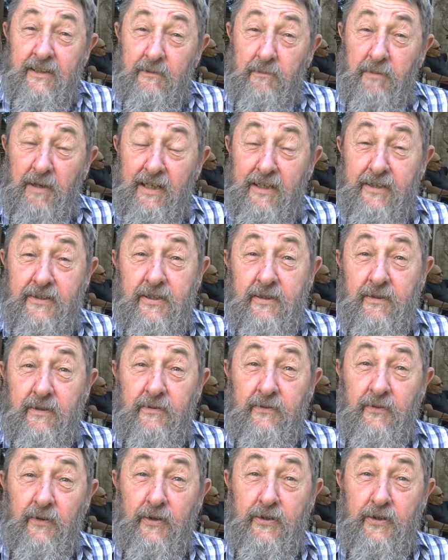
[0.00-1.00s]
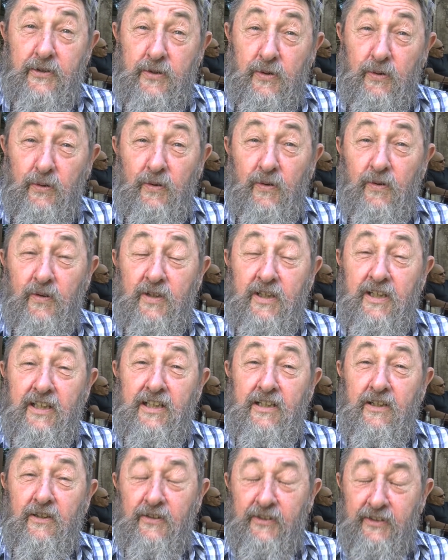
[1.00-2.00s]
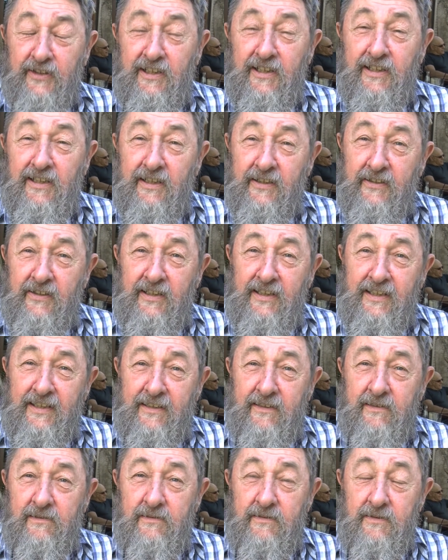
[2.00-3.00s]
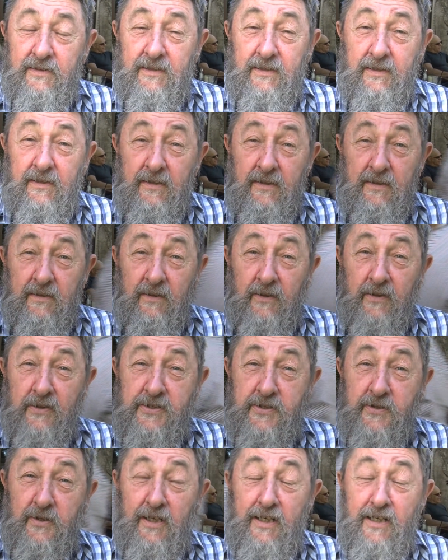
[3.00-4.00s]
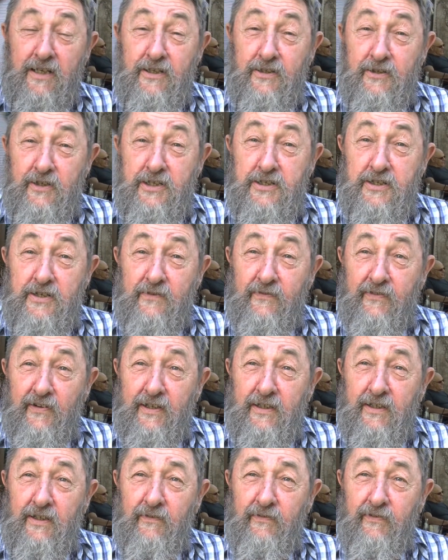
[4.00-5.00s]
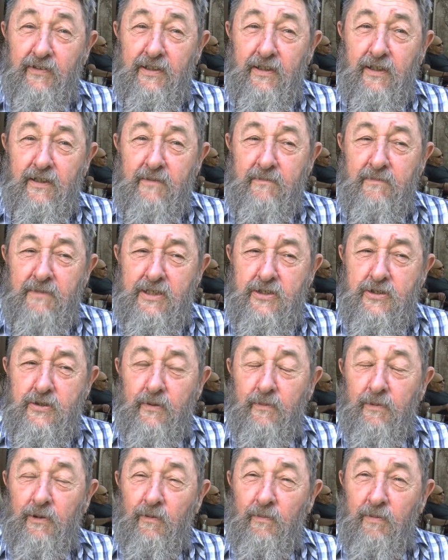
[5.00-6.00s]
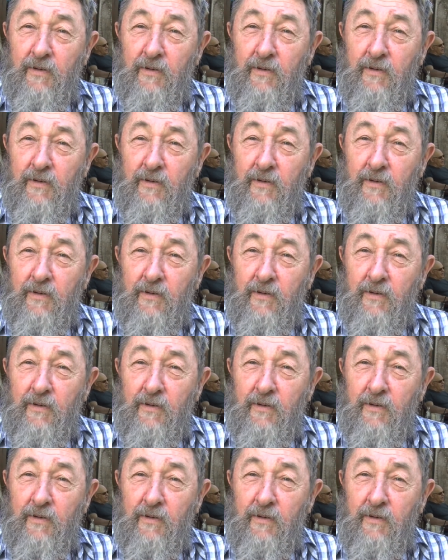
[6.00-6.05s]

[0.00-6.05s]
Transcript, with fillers: but not at all keen on the idea Australia is, in fact, a fairly miserable